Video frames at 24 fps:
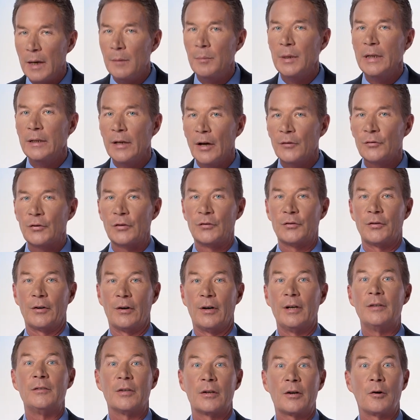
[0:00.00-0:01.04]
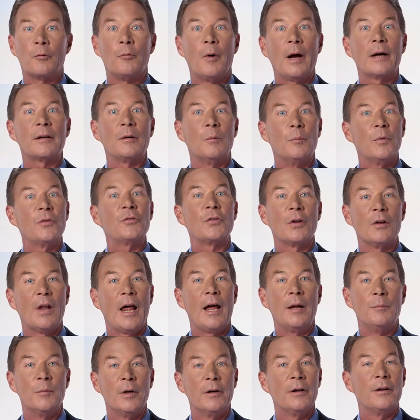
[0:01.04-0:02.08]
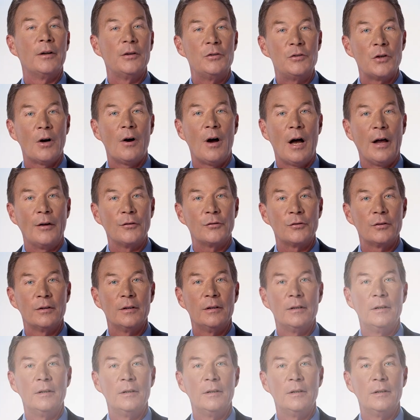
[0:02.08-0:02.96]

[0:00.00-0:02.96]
may be necessary to correct a misalignment of the jaws.